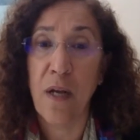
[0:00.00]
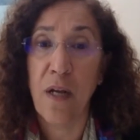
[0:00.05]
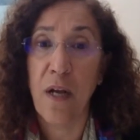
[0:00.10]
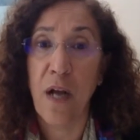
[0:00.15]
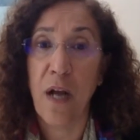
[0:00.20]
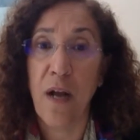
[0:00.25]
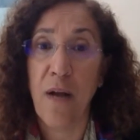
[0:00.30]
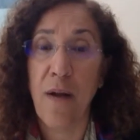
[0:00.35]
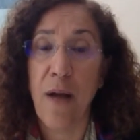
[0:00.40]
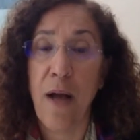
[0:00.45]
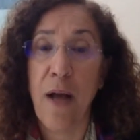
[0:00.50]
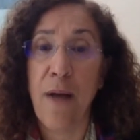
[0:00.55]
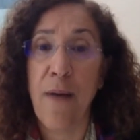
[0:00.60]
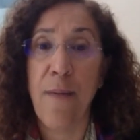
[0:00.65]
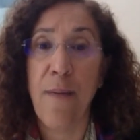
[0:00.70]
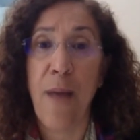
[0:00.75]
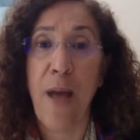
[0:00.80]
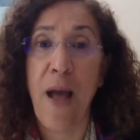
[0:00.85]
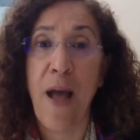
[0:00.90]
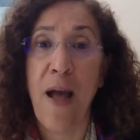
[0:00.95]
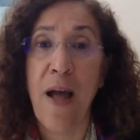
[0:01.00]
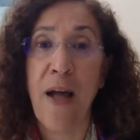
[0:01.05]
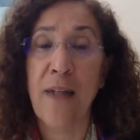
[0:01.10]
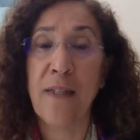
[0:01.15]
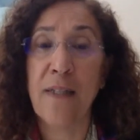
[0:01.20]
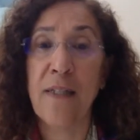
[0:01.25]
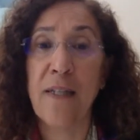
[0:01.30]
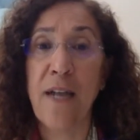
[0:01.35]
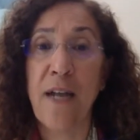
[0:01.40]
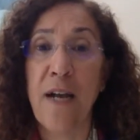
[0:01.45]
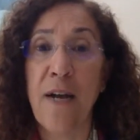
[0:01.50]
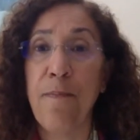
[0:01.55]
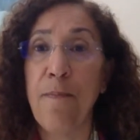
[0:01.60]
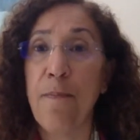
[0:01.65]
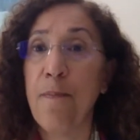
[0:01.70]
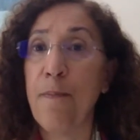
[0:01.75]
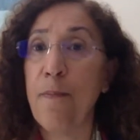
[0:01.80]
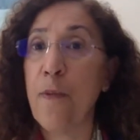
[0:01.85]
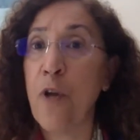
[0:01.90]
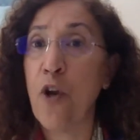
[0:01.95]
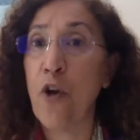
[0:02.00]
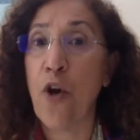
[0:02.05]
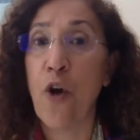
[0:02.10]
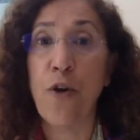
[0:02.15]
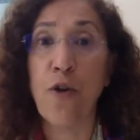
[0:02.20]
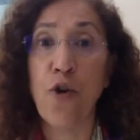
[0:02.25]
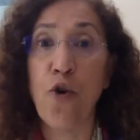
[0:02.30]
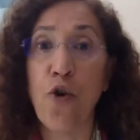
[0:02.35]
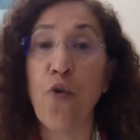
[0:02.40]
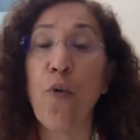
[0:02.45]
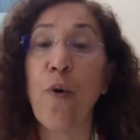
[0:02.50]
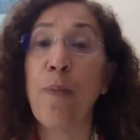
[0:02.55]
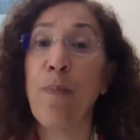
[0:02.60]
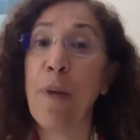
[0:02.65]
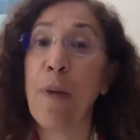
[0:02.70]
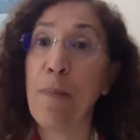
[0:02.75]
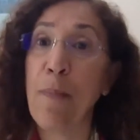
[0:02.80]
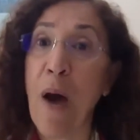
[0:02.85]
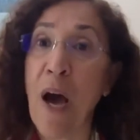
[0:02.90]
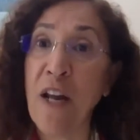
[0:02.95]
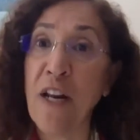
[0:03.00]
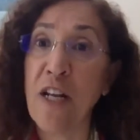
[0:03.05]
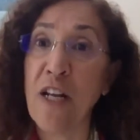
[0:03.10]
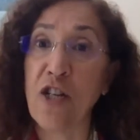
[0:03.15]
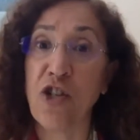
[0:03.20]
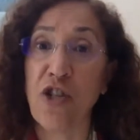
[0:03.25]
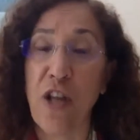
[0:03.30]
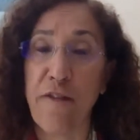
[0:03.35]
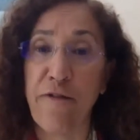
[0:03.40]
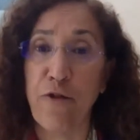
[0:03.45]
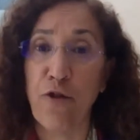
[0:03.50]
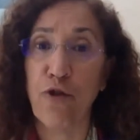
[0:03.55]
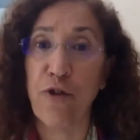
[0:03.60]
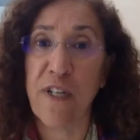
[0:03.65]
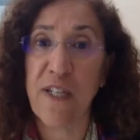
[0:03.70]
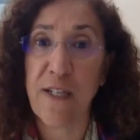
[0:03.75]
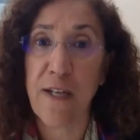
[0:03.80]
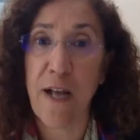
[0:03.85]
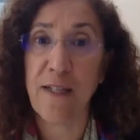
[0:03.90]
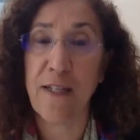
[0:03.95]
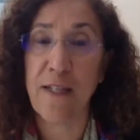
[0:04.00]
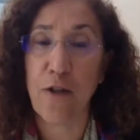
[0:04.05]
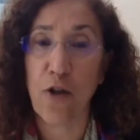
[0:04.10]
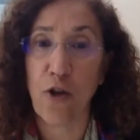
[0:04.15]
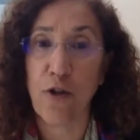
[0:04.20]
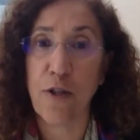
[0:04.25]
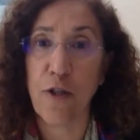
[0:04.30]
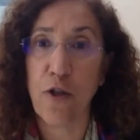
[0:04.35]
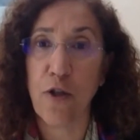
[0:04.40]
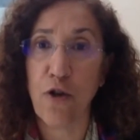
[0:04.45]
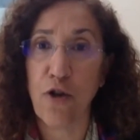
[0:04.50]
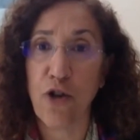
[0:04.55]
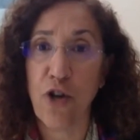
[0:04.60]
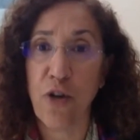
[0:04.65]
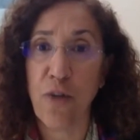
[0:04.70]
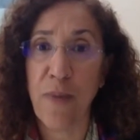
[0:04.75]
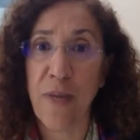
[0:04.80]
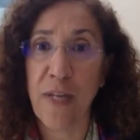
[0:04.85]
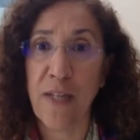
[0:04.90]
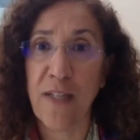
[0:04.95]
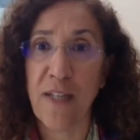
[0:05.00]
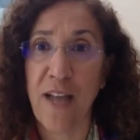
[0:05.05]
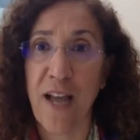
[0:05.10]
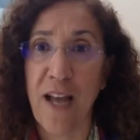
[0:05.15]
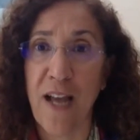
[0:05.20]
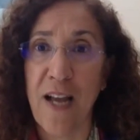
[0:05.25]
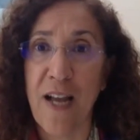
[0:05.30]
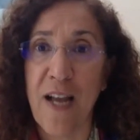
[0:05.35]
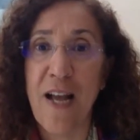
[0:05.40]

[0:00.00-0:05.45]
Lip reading: You know, you will be punished if you discuss it on social media.